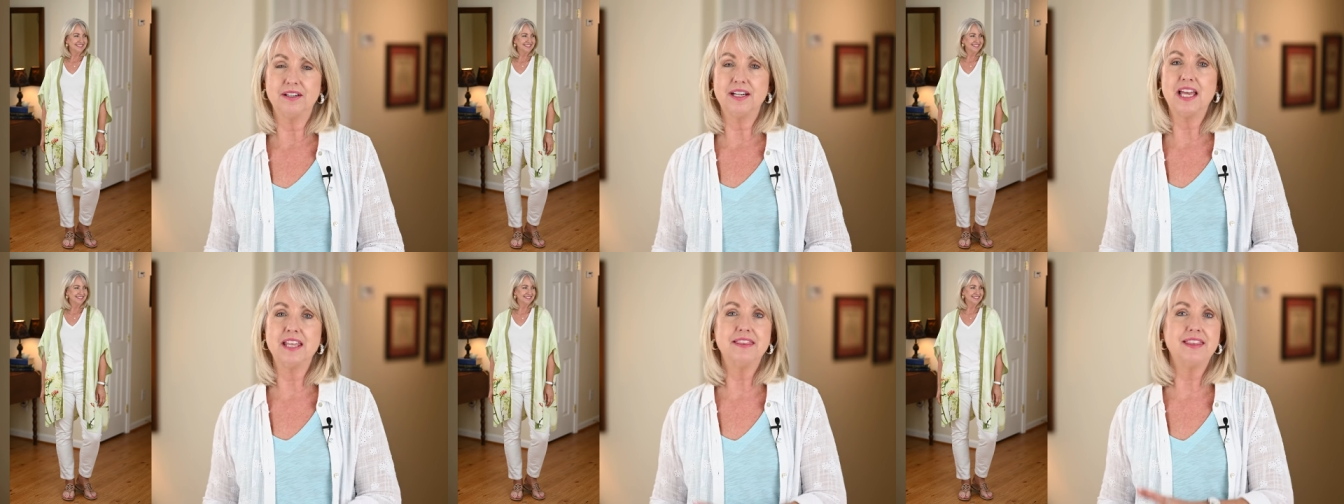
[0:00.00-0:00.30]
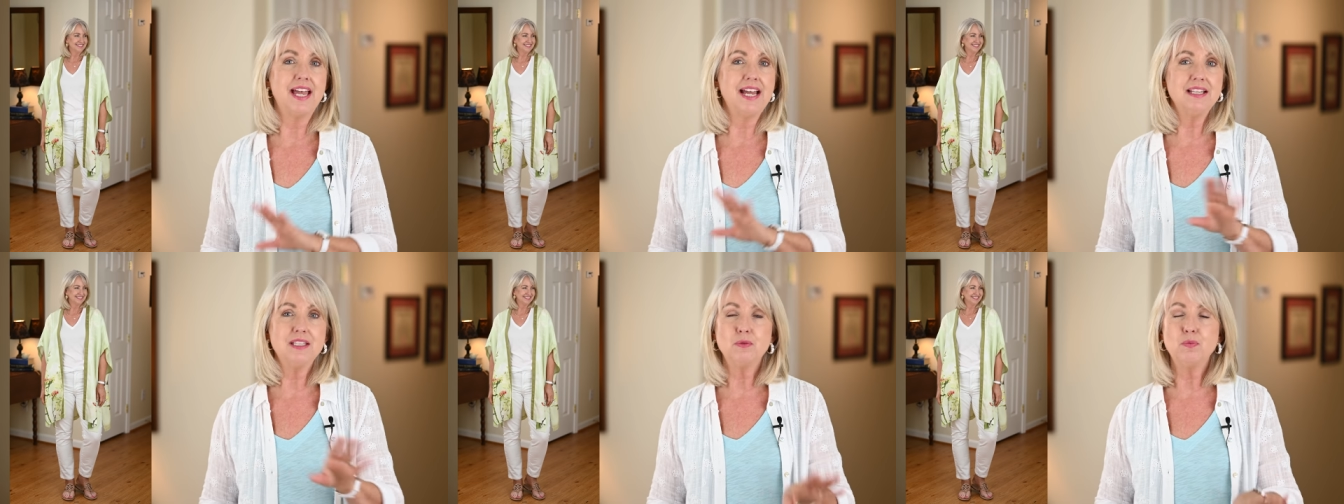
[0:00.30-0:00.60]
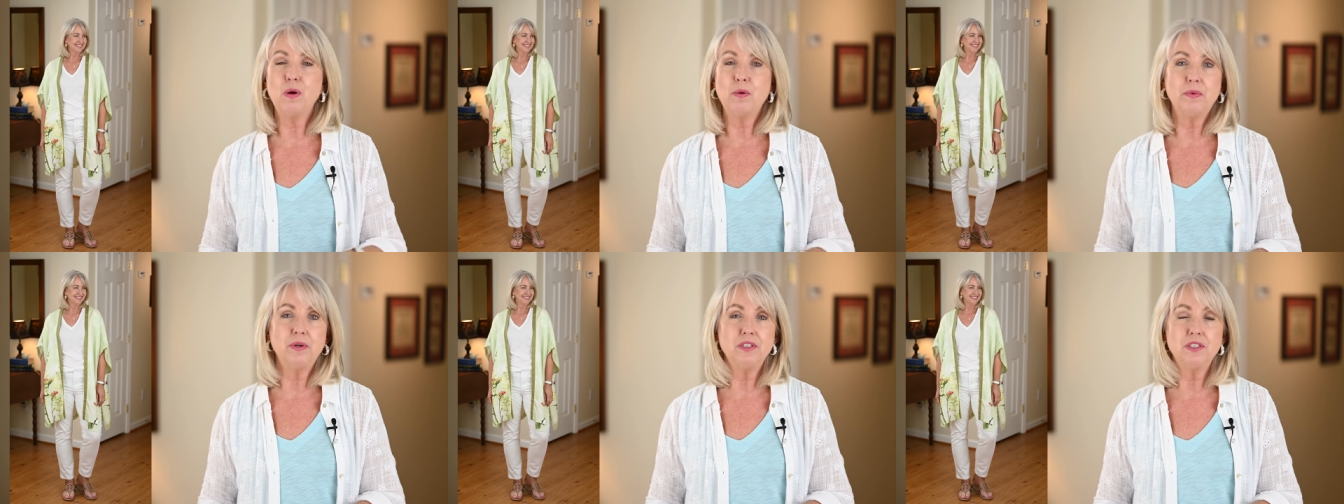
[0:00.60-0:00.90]
Now that's
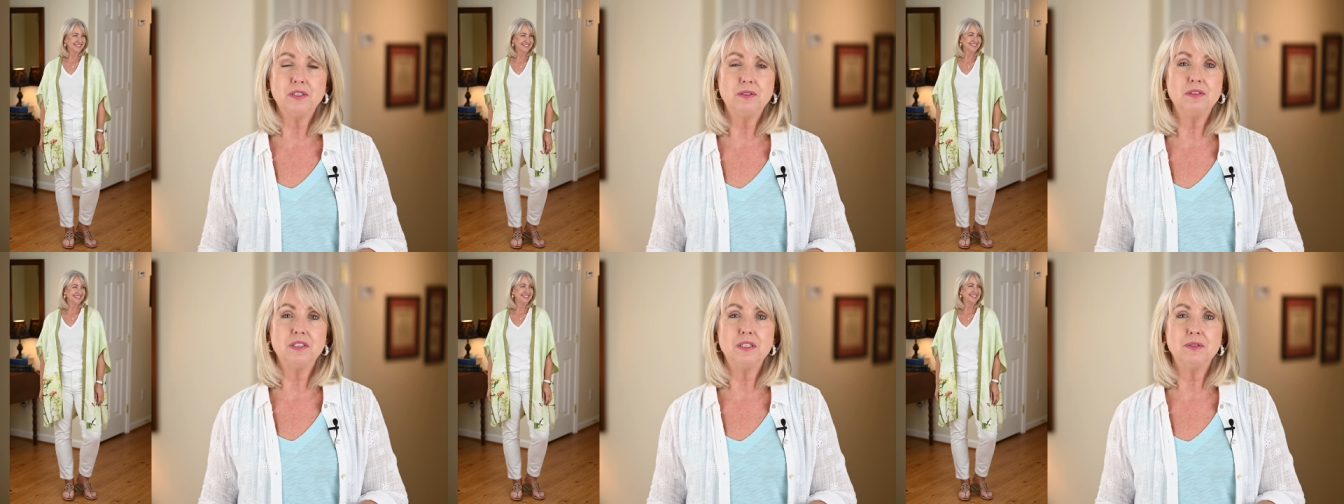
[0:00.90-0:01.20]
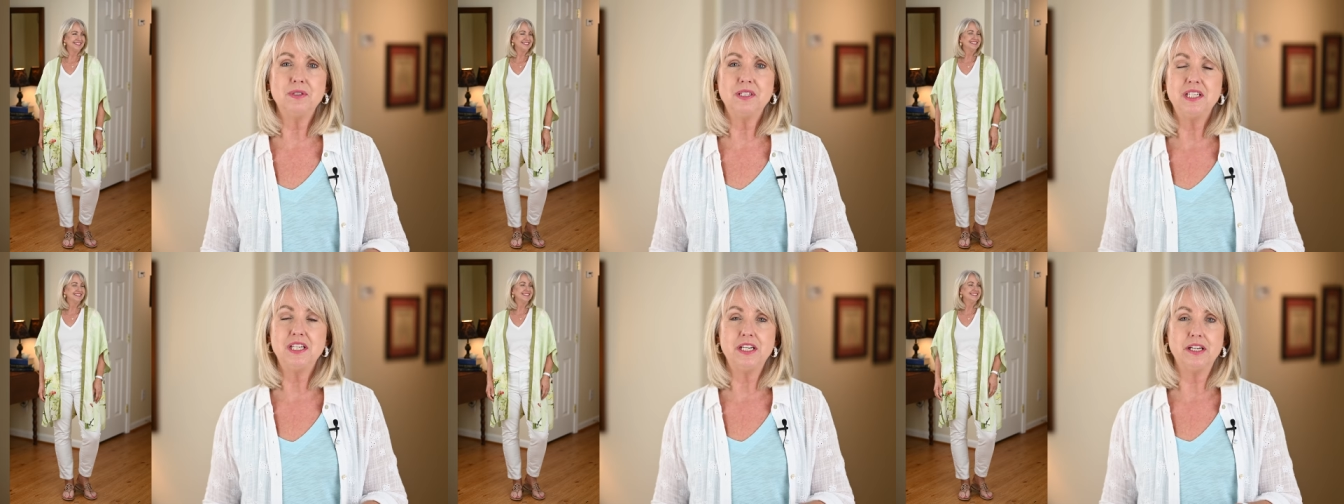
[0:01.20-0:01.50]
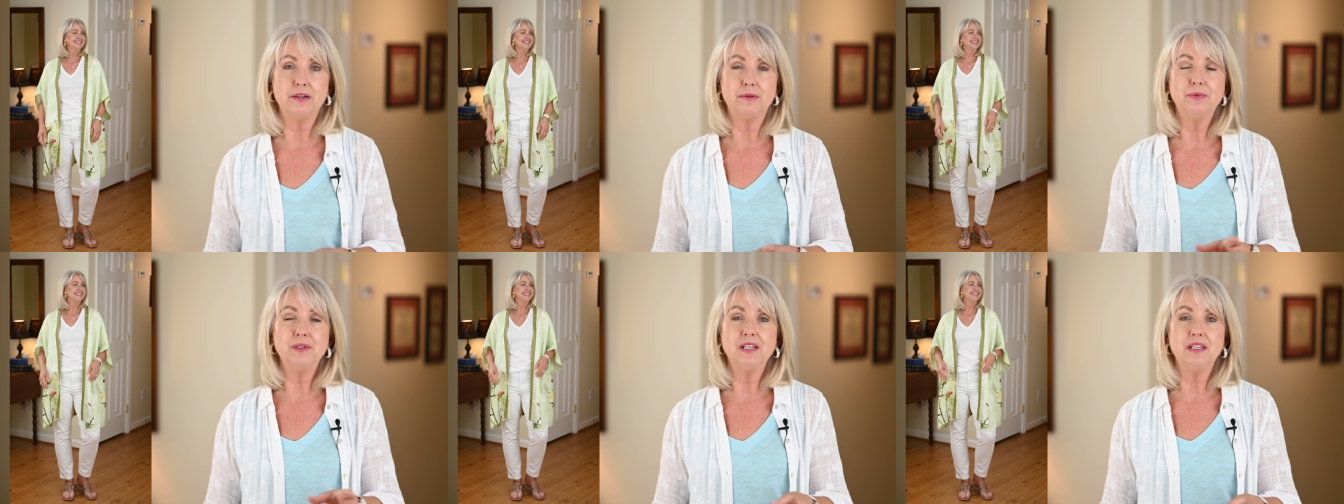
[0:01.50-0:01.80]
what we're do doing
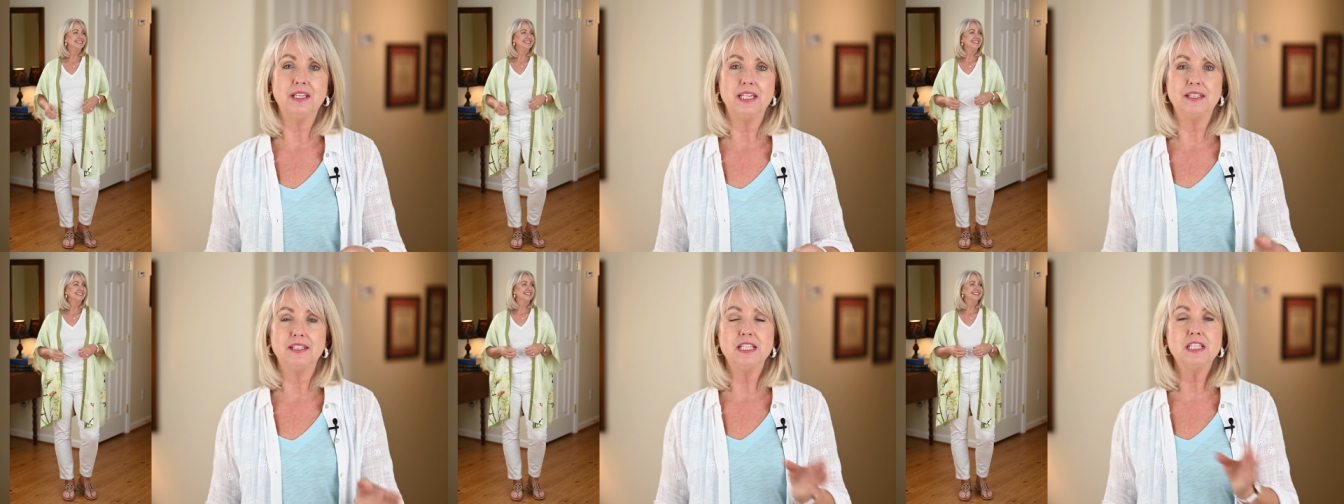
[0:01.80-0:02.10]
here, really.